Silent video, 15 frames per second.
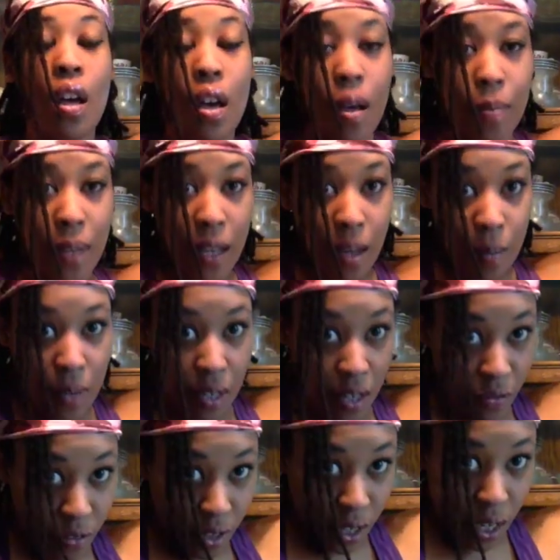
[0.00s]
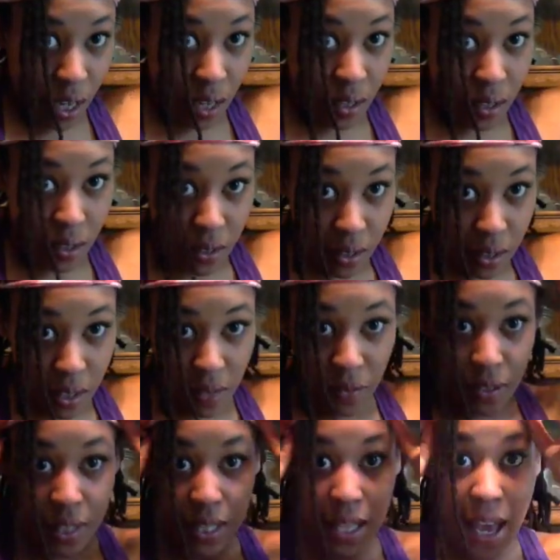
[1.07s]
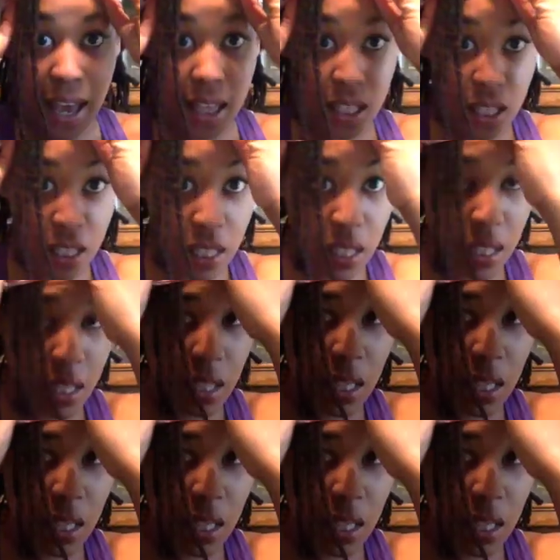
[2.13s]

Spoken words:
They come in different colors, different sizes.